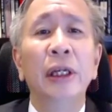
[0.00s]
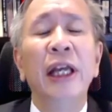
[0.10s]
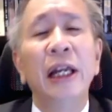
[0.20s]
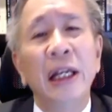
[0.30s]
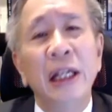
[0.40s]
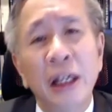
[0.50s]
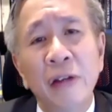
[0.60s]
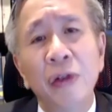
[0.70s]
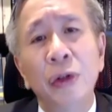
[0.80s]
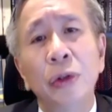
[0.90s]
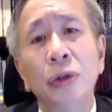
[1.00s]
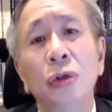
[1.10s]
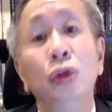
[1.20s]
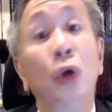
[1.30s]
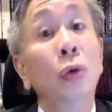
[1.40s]
Yet individuals
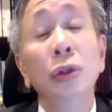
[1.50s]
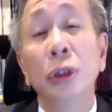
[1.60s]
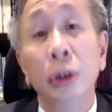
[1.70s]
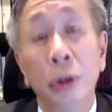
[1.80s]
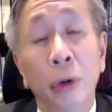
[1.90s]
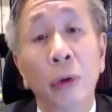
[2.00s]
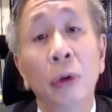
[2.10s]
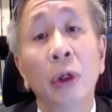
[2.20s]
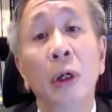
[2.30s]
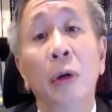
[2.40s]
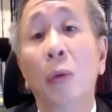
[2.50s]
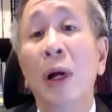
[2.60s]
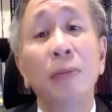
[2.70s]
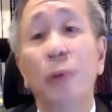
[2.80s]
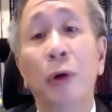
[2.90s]
don't know
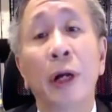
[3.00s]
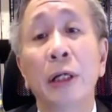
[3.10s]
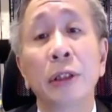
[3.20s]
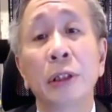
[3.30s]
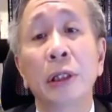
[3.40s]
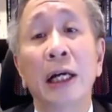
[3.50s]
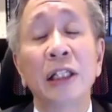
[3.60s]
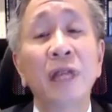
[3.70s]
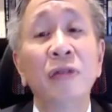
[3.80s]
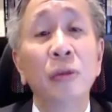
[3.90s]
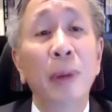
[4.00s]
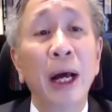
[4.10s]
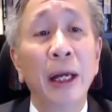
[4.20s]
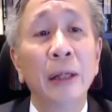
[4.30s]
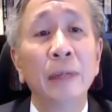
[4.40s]
what products are safe to
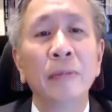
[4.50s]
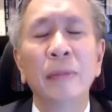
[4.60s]
buy.